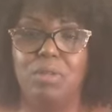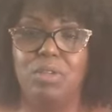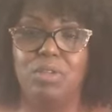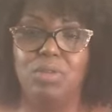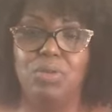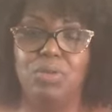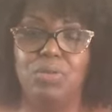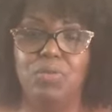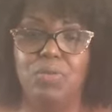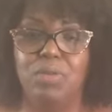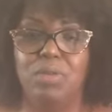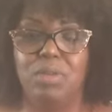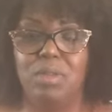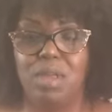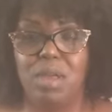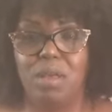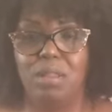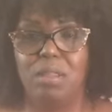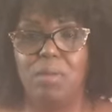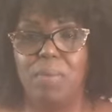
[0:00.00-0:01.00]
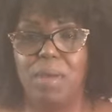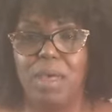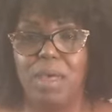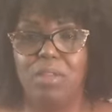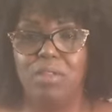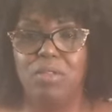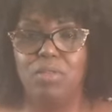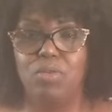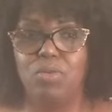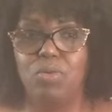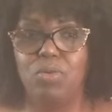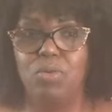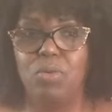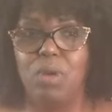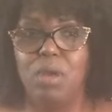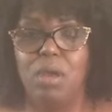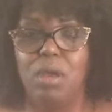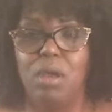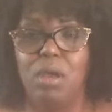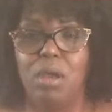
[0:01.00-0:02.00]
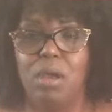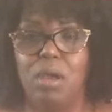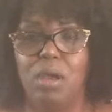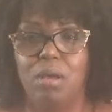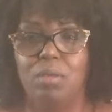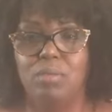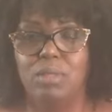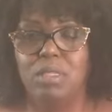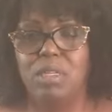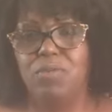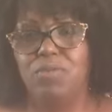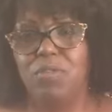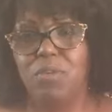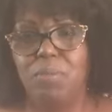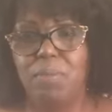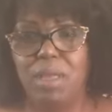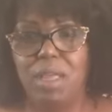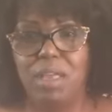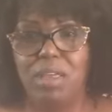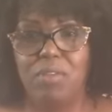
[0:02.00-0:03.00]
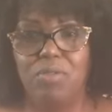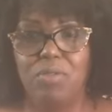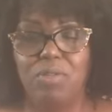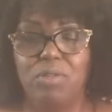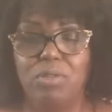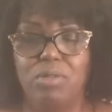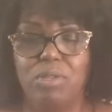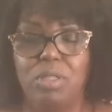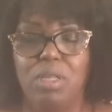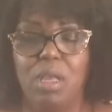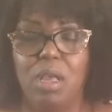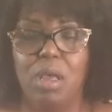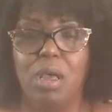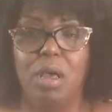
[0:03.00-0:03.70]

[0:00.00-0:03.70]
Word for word: the two of you down the path to Um, sinful behaviors,